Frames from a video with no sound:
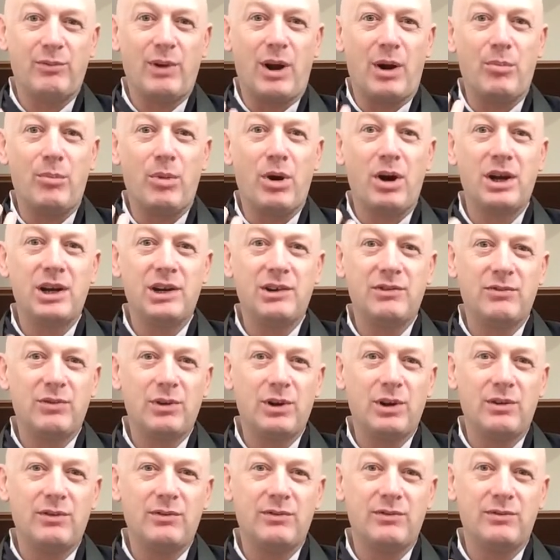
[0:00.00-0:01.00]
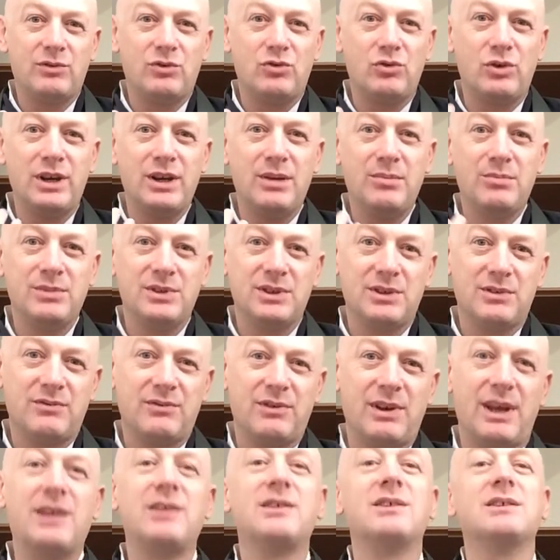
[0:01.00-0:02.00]
our mind full of dreams and
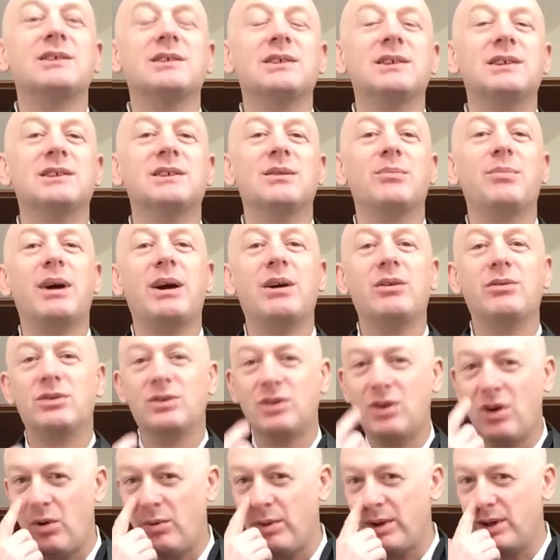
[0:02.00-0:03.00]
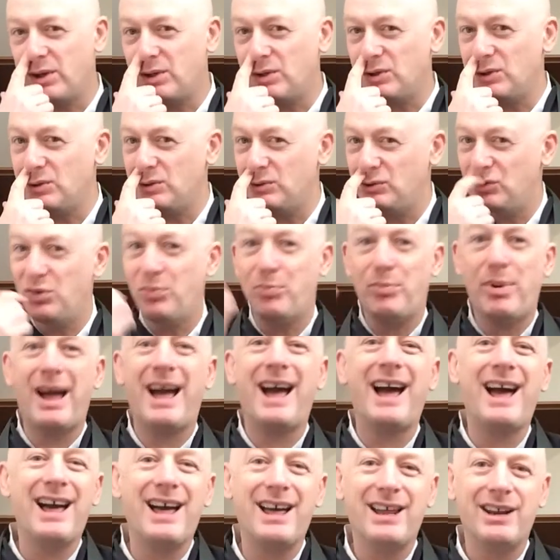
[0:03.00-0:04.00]
fantasies about going to
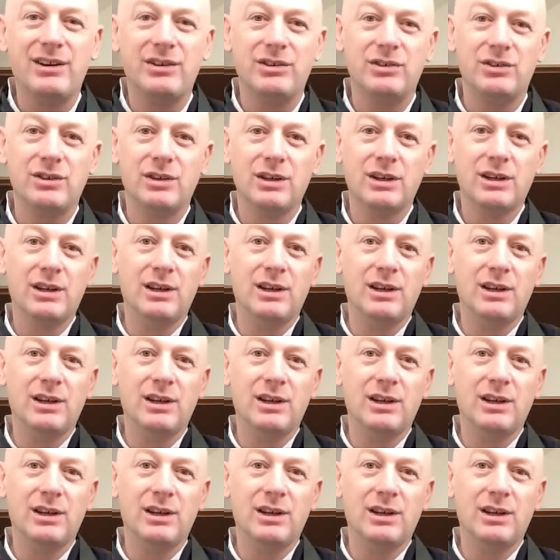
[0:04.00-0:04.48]
Japan,